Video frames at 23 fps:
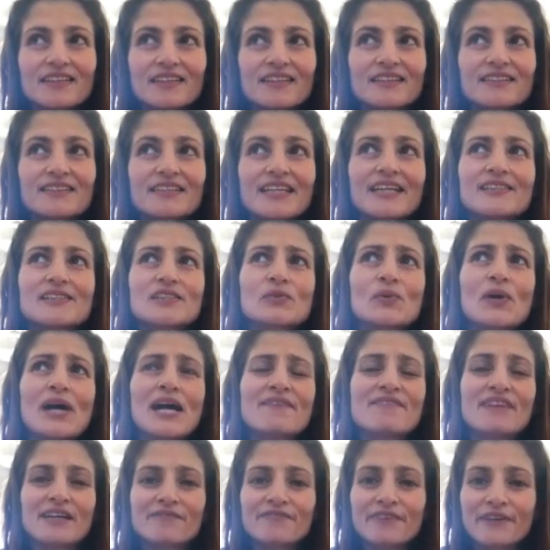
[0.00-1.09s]
Yes, so
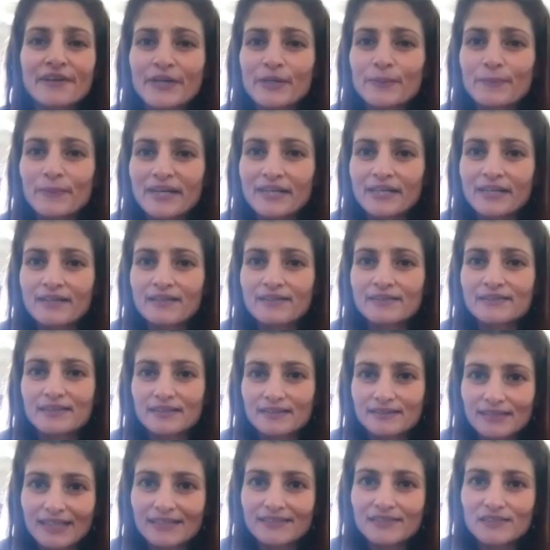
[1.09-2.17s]
I've had very many
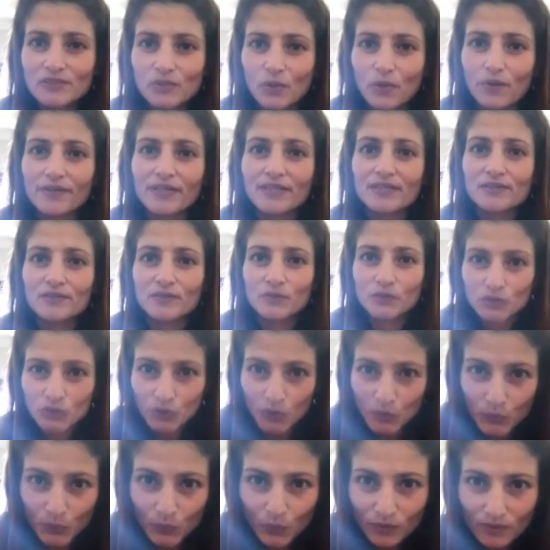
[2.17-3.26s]
success stories
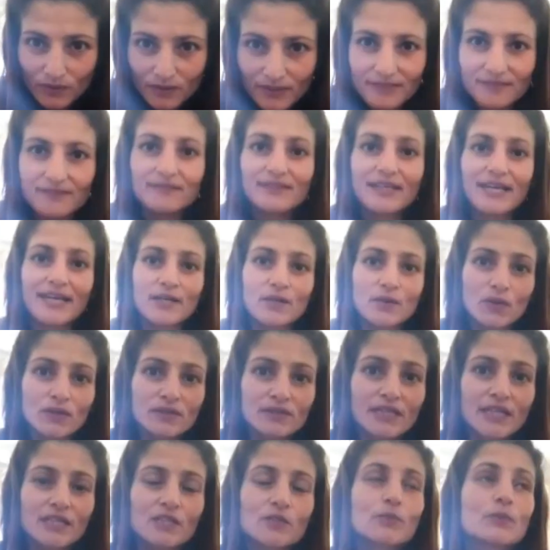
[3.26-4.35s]
too. Thank God,
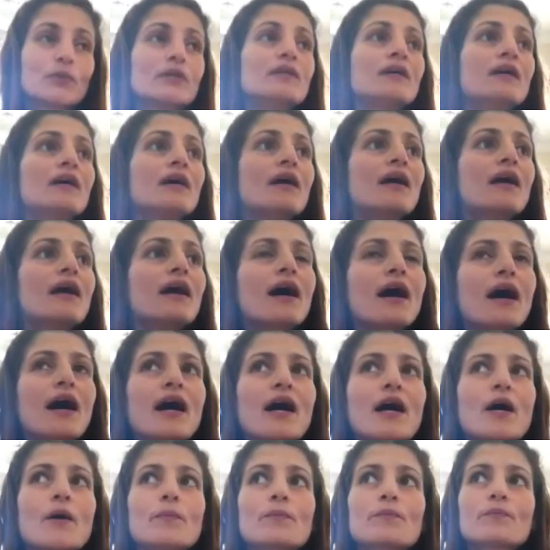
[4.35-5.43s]
touch wood.
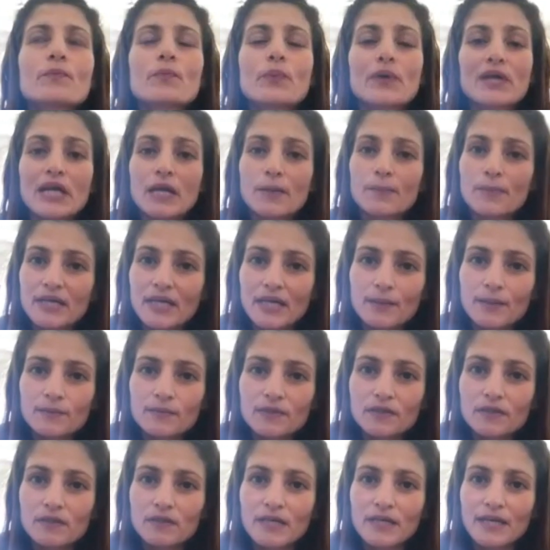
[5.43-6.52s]
When I became
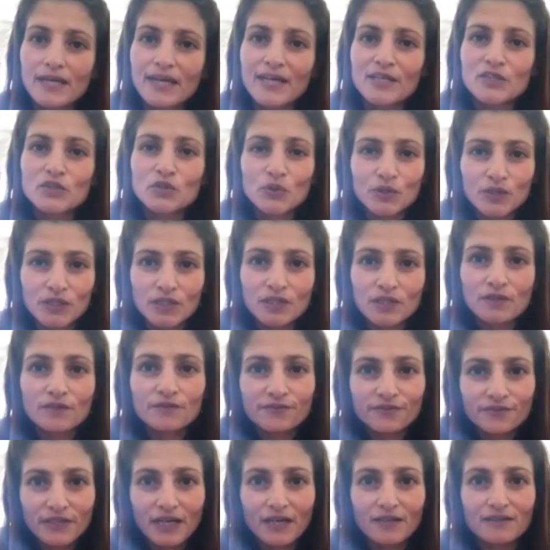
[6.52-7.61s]
the HOD
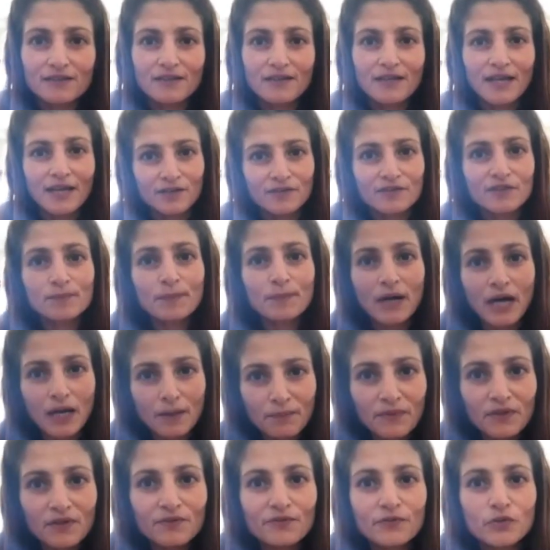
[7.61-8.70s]
of, the head of
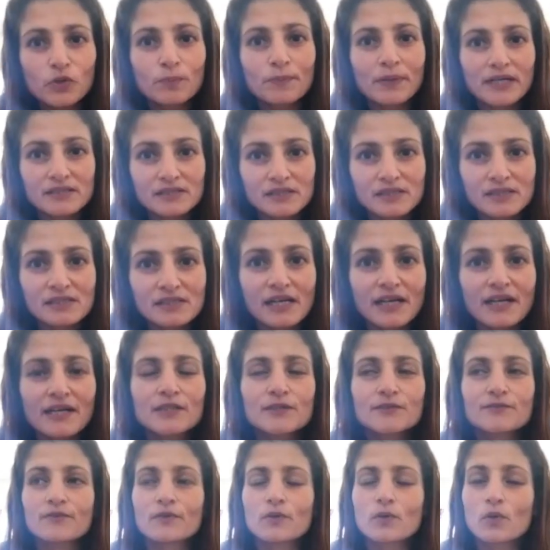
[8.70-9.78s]
department of group
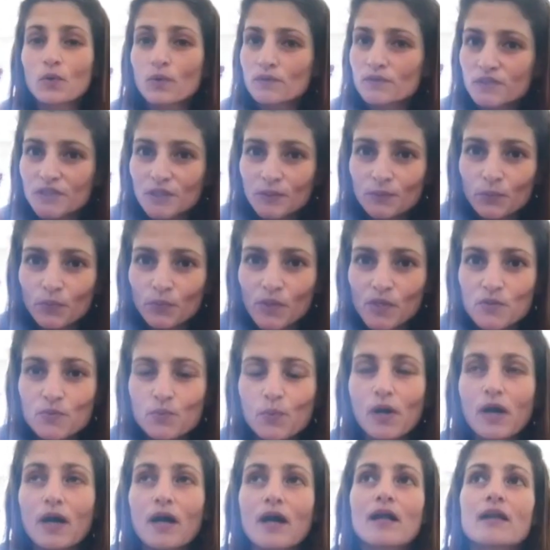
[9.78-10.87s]
exercise for Gold's Gym was
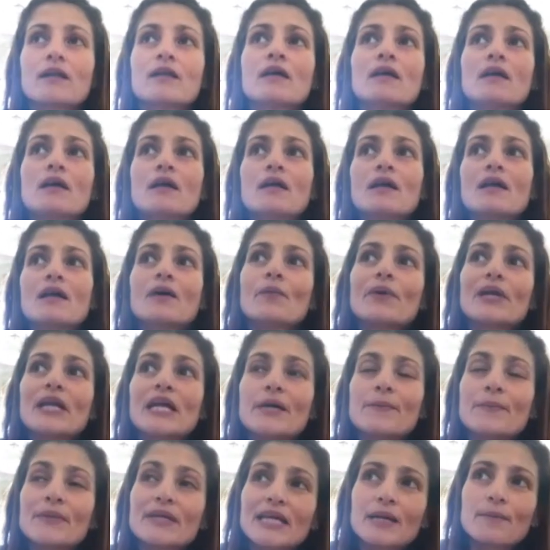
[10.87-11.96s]
one. When
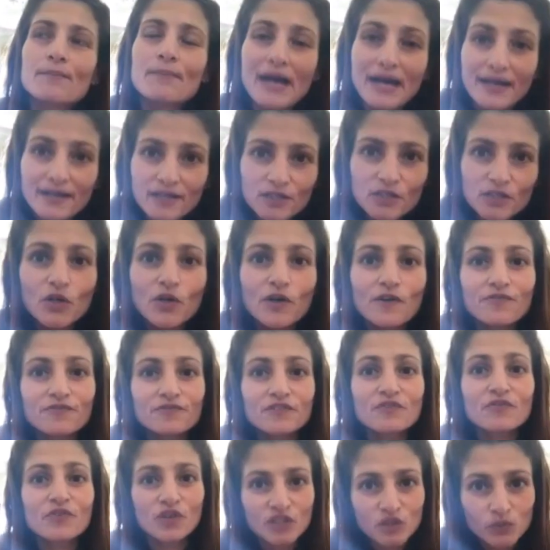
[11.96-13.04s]
I became manager of
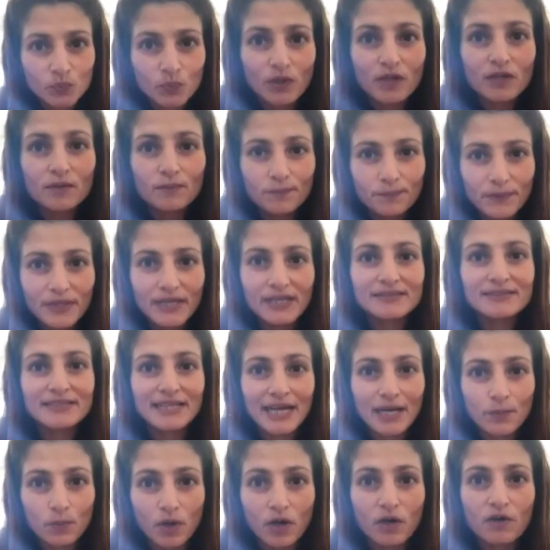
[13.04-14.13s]
the first workplace that
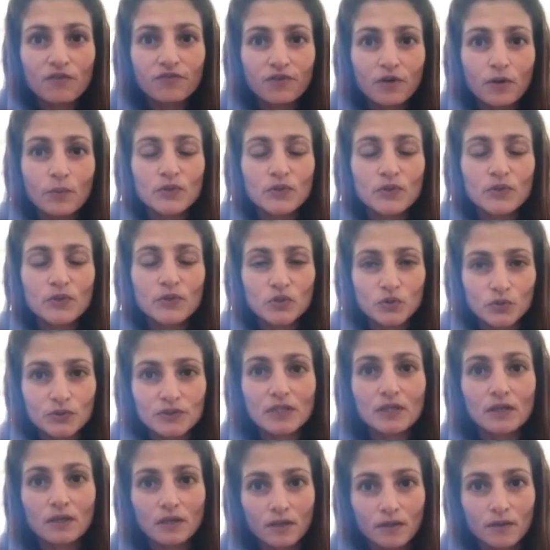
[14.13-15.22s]
I worked for, which
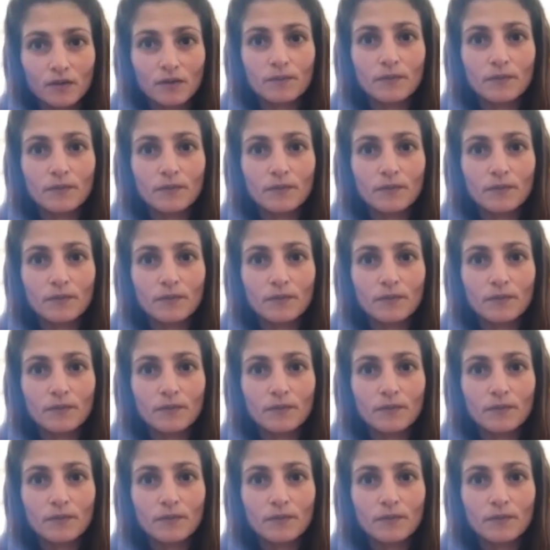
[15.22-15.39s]
was a